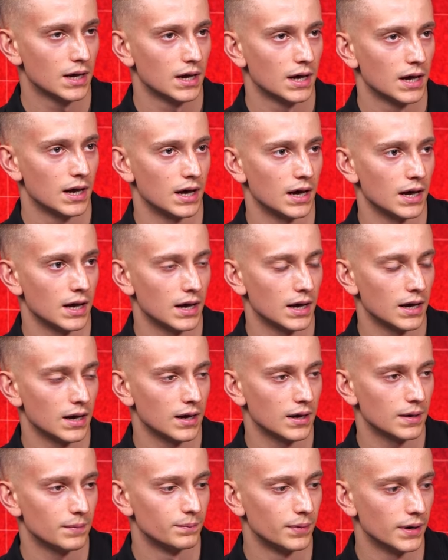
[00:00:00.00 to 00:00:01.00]

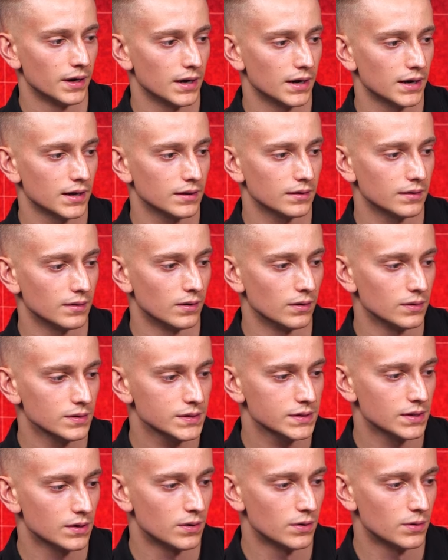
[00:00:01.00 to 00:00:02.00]
But
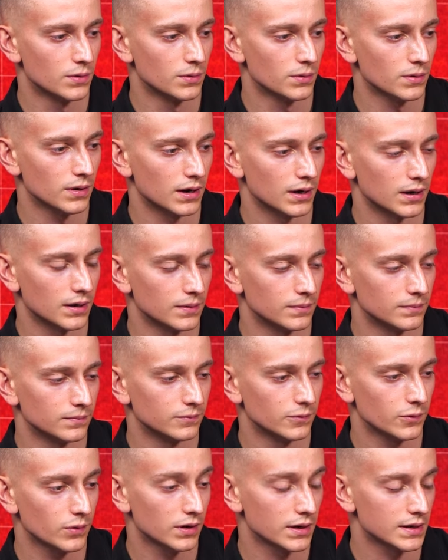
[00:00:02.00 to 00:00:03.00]
also
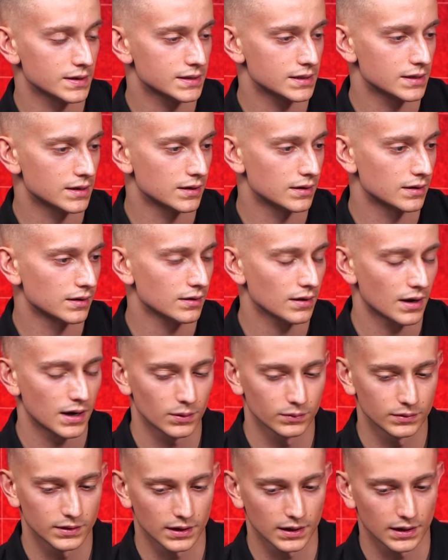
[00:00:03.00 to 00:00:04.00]
we're gonna see
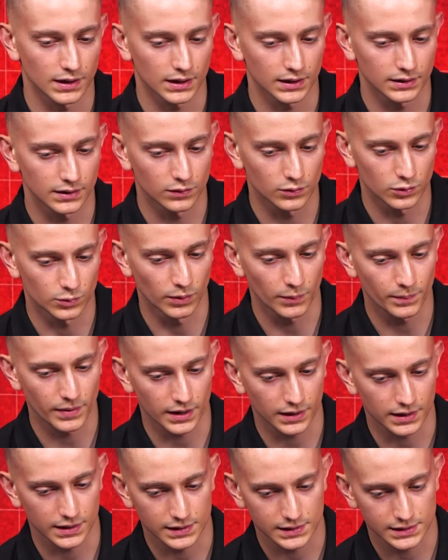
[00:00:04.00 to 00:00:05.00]
how the
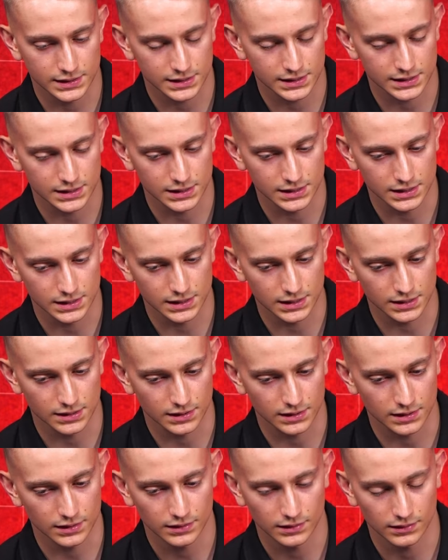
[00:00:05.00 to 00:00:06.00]
Turbopack is
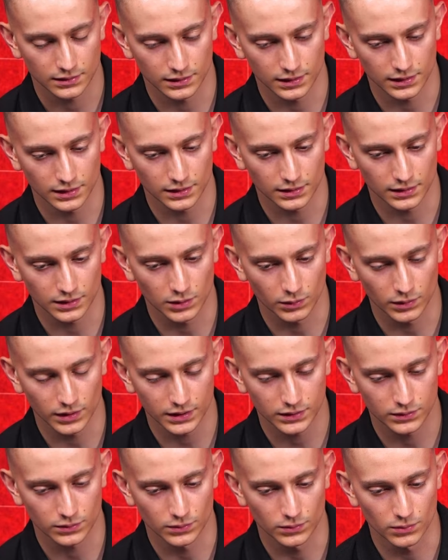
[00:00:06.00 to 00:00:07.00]

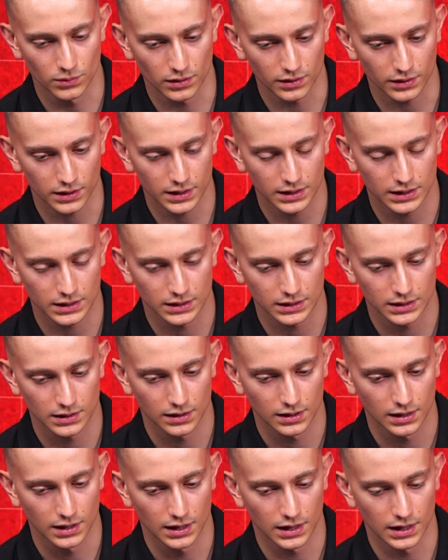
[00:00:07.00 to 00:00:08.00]
going to work
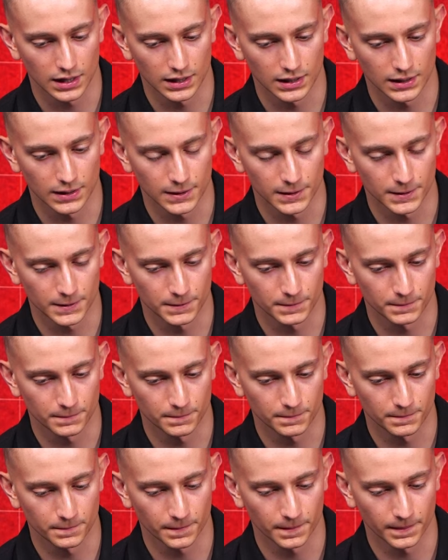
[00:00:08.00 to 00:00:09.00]

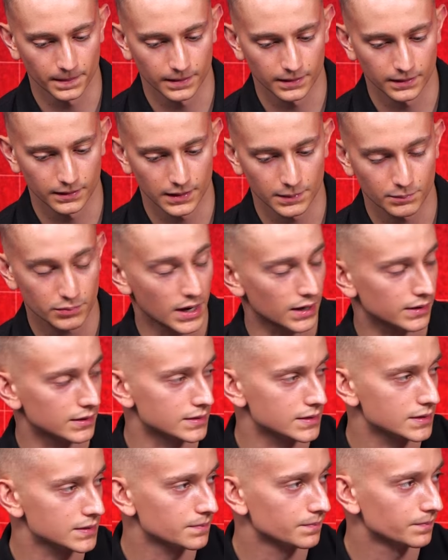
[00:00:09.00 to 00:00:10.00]
in practice.